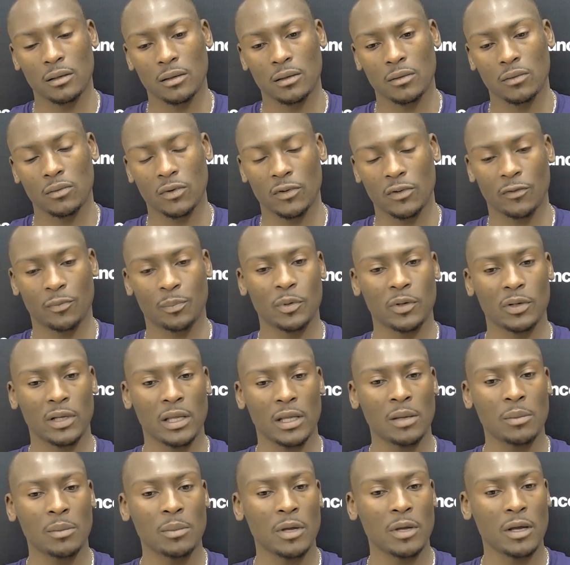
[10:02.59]
we've put
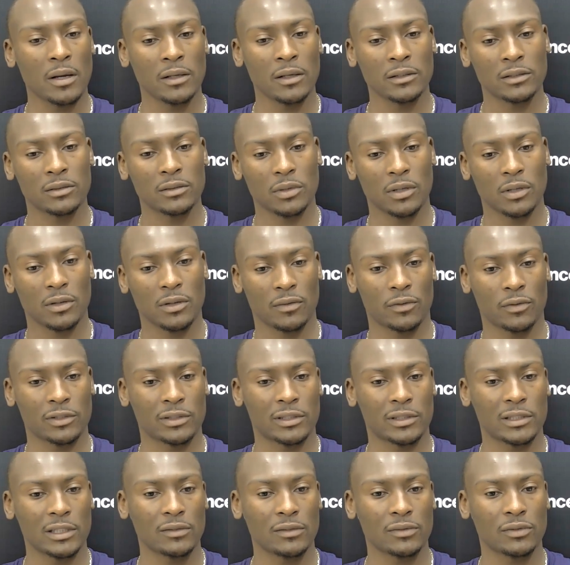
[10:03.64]
emails, we've
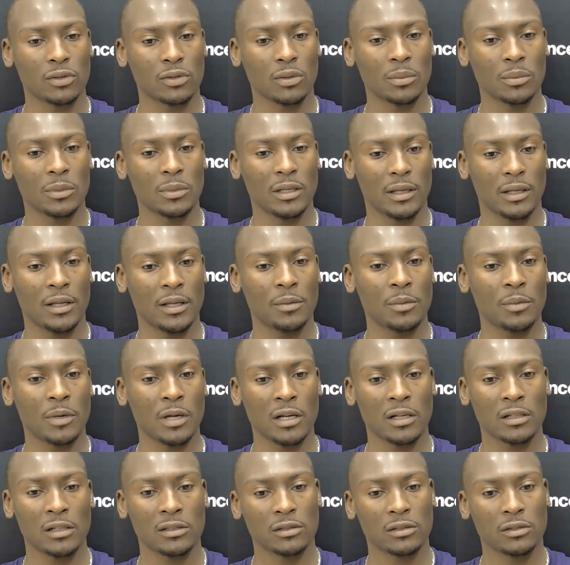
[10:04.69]
received so many
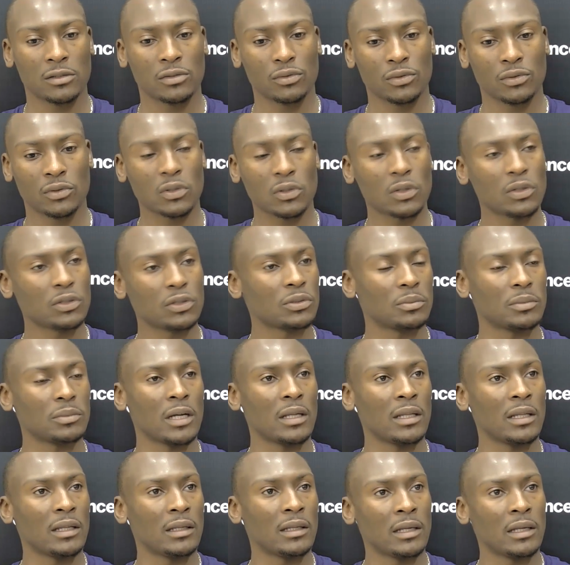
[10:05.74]
emails through social
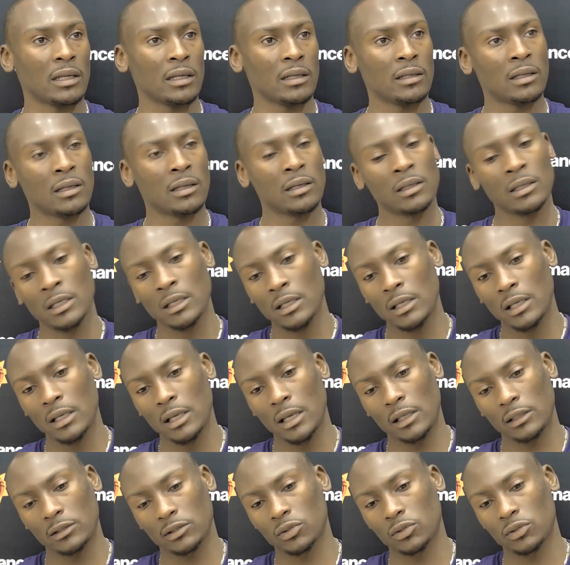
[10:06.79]
and, and,
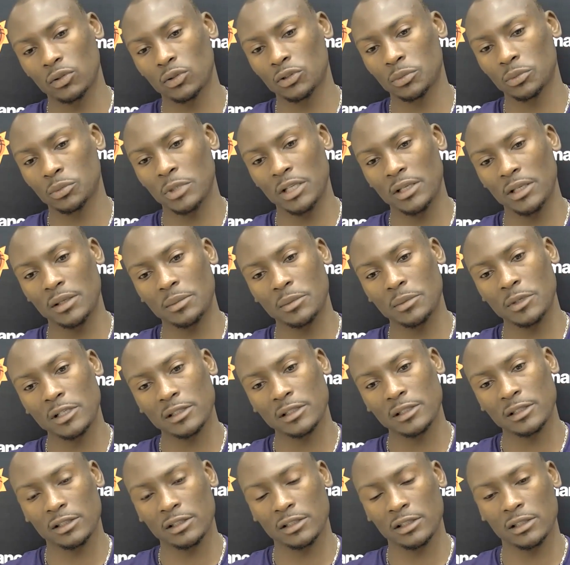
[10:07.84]
and social media
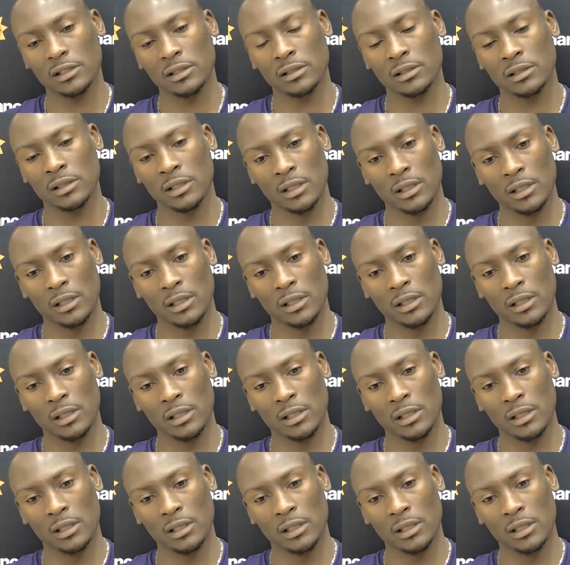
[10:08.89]
messages.